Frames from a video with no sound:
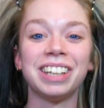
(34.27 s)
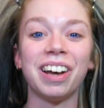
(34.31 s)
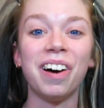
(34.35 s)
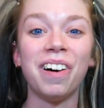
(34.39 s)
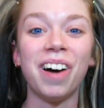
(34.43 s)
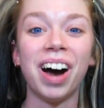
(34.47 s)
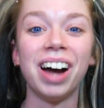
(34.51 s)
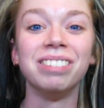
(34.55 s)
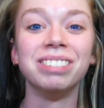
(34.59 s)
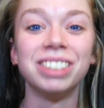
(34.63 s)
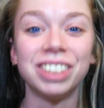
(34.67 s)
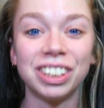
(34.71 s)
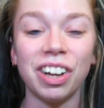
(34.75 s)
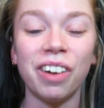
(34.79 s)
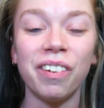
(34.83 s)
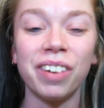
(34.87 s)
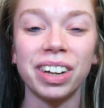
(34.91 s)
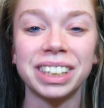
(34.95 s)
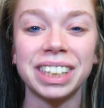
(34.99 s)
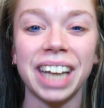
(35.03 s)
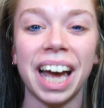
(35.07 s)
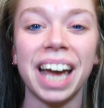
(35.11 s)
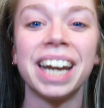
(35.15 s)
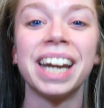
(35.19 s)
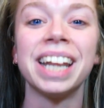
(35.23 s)
So I'm so
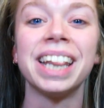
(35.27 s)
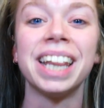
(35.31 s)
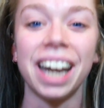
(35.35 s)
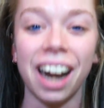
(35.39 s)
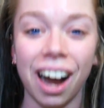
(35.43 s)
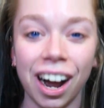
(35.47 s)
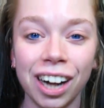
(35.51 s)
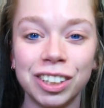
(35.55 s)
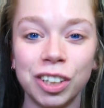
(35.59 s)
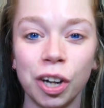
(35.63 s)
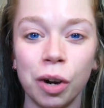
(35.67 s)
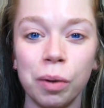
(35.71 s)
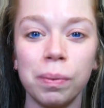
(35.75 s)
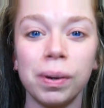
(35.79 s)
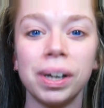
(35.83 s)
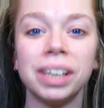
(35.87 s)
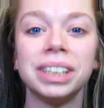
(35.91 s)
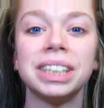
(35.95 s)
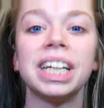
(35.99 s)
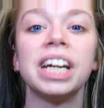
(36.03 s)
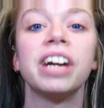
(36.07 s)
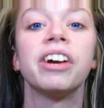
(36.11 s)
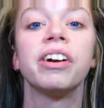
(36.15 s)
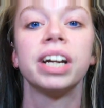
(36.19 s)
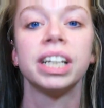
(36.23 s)
excited that October
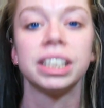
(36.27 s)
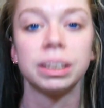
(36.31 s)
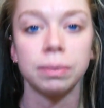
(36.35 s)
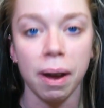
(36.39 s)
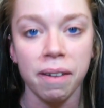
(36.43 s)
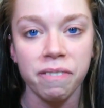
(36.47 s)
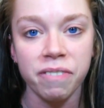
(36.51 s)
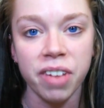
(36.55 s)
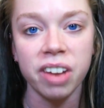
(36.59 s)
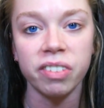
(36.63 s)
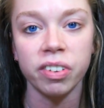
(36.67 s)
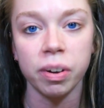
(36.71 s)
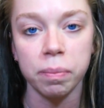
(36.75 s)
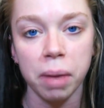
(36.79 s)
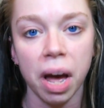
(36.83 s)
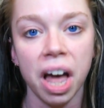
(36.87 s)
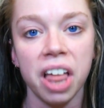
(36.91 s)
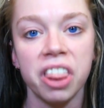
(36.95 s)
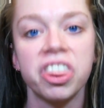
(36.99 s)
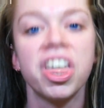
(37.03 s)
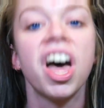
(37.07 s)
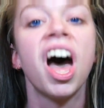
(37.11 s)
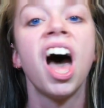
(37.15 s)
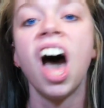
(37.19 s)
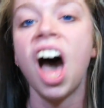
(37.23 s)
is here. It is my favorite
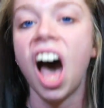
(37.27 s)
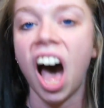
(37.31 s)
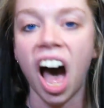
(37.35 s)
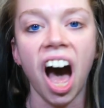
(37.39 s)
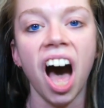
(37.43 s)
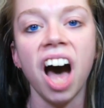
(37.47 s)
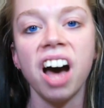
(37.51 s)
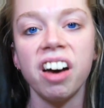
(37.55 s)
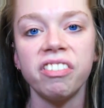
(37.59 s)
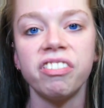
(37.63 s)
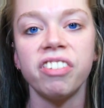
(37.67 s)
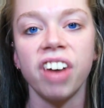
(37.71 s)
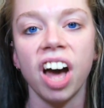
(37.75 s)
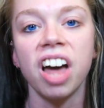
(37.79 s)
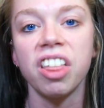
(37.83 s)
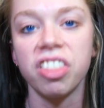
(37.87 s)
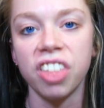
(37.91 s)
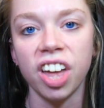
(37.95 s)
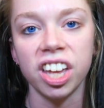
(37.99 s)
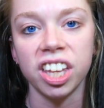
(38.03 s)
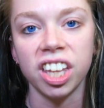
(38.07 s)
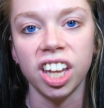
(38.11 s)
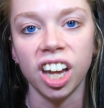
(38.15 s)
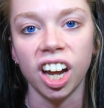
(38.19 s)
month of the